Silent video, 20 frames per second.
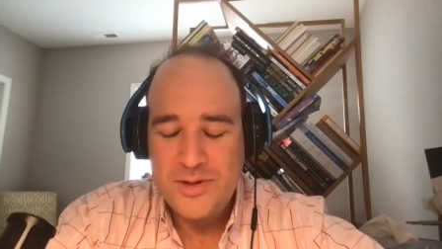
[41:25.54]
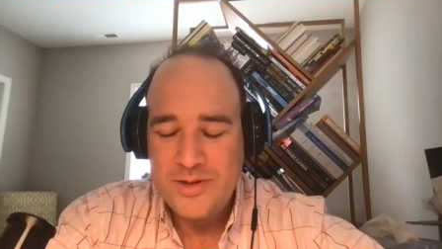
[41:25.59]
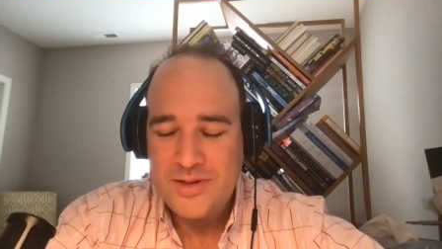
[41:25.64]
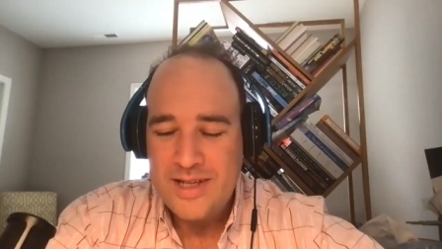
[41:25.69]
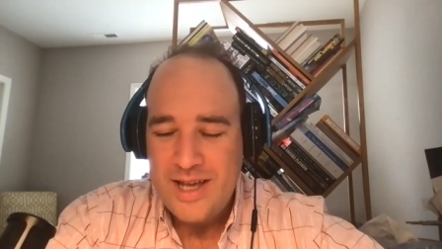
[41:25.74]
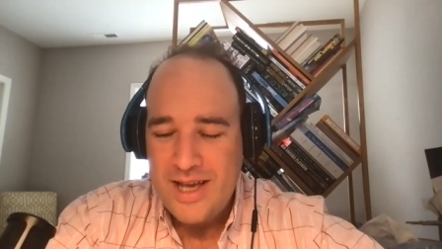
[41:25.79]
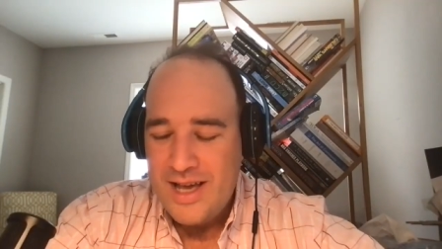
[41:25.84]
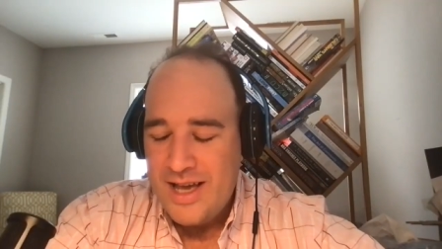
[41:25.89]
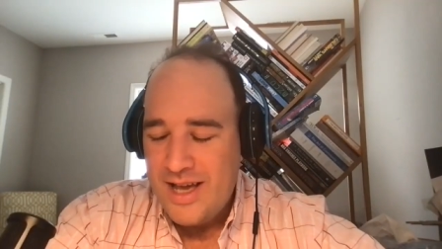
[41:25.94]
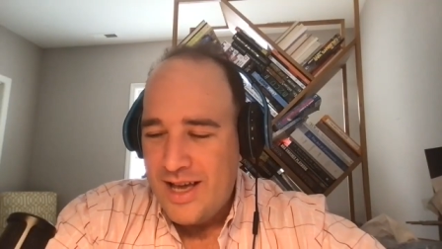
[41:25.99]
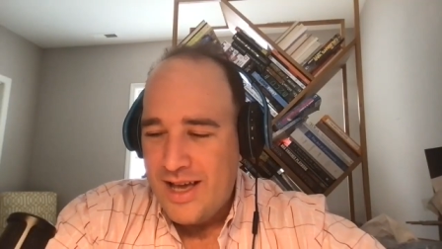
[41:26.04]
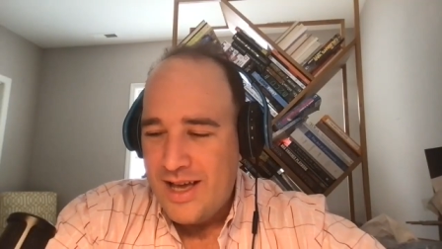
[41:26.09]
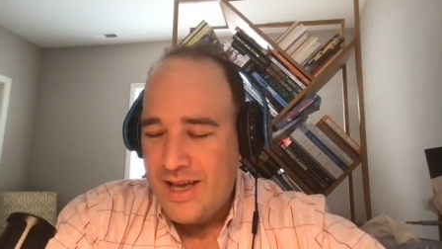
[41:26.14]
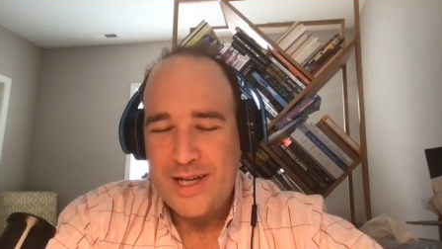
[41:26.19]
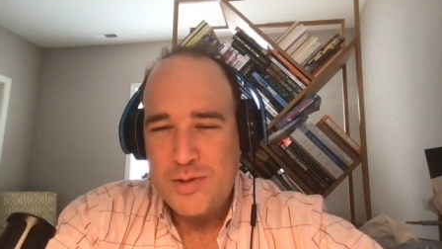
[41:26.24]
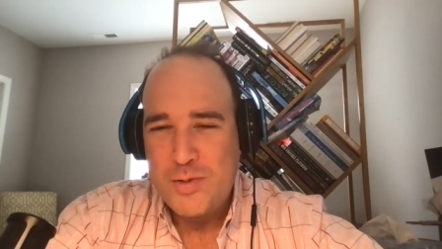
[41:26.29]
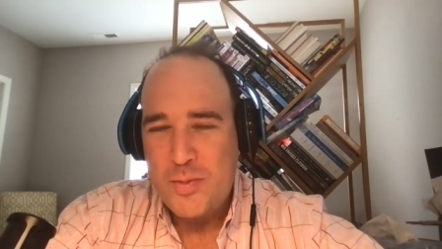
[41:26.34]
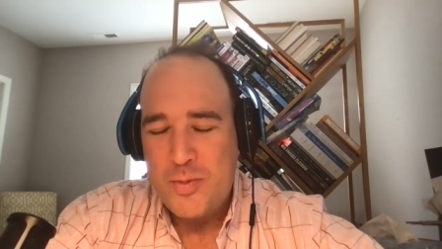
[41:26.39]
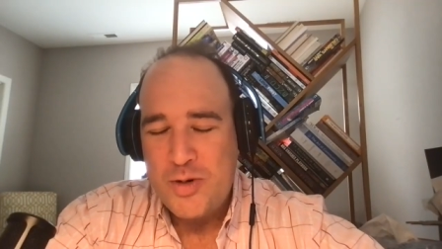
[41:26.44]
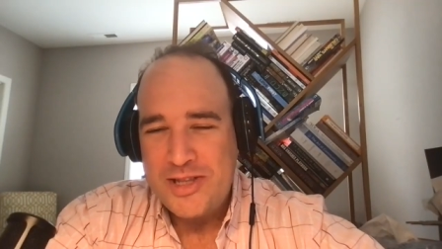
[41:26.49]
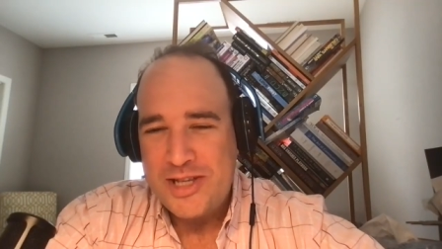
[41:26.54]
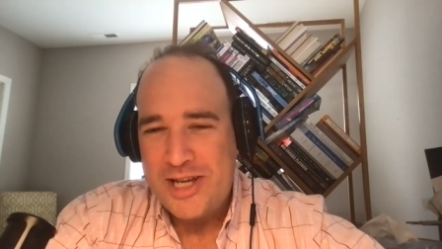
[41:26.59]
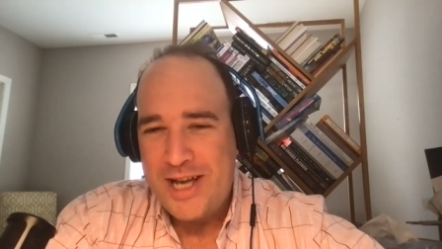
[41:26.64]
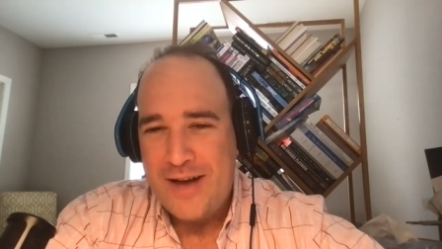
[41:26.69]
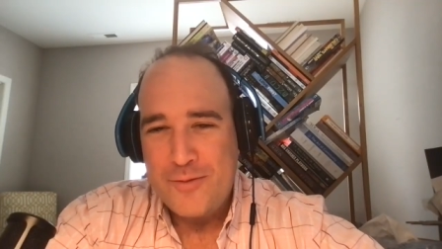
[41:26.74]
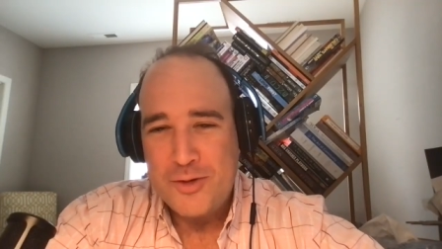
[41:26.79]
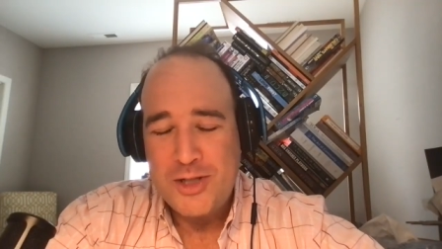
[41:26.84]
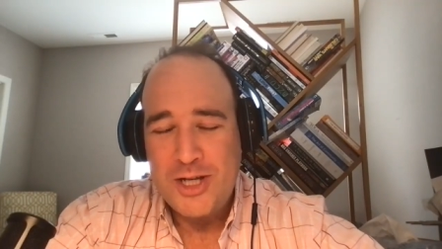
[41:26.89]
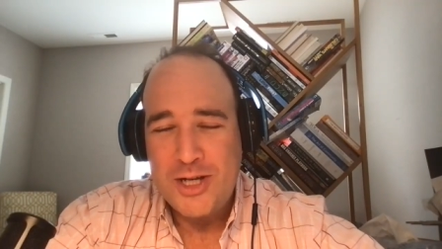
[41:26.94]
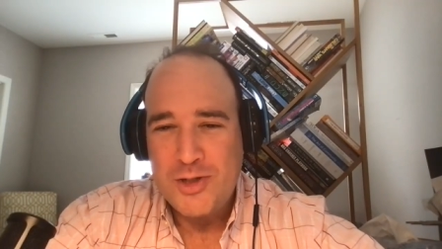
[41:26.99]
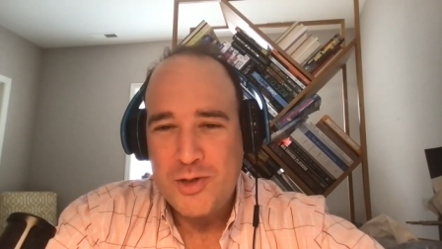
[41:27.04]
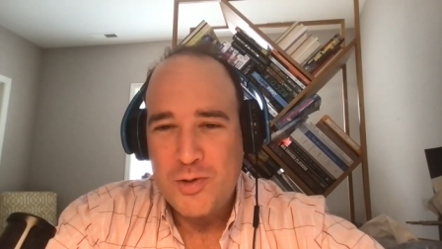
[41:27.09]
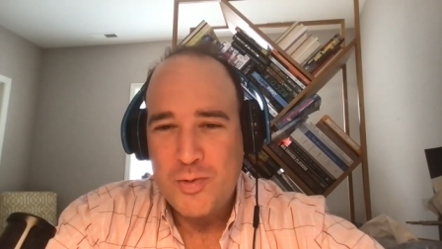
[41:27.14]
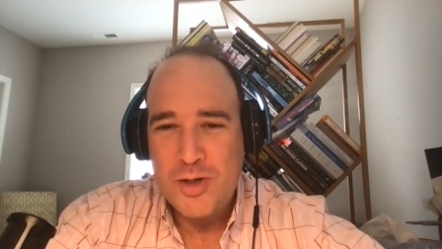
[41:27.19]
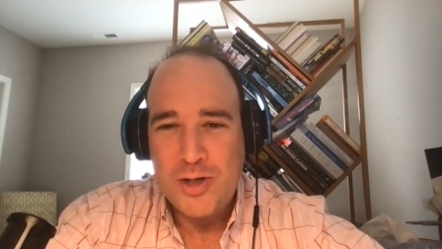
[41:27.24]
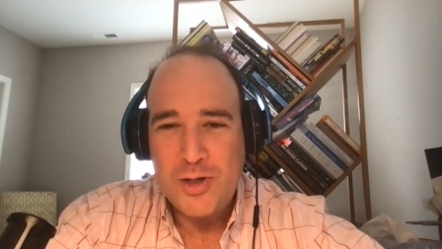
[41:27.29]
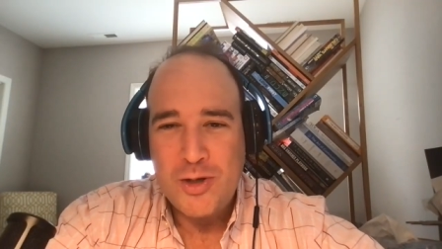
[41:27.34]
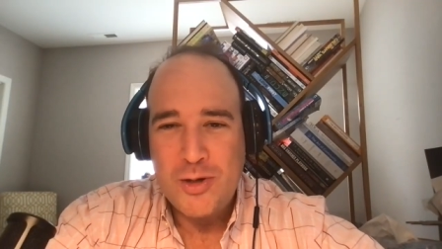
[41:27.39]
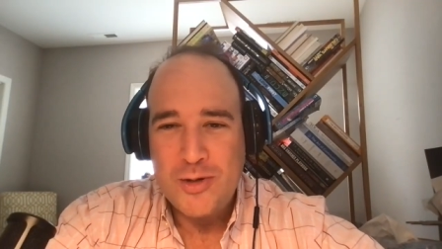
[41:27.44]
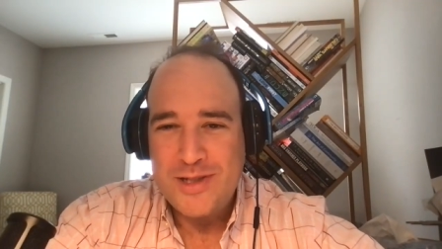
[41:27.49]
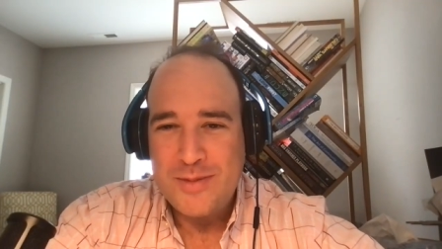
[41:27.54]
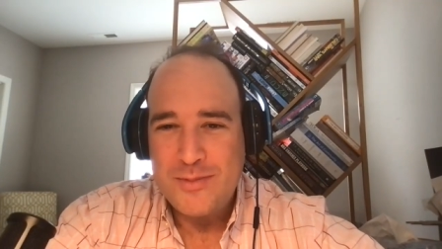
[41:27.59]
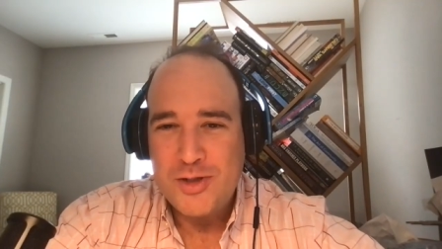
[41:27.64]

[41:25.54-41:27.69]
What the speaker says: Well, as we bring the conversation to a close,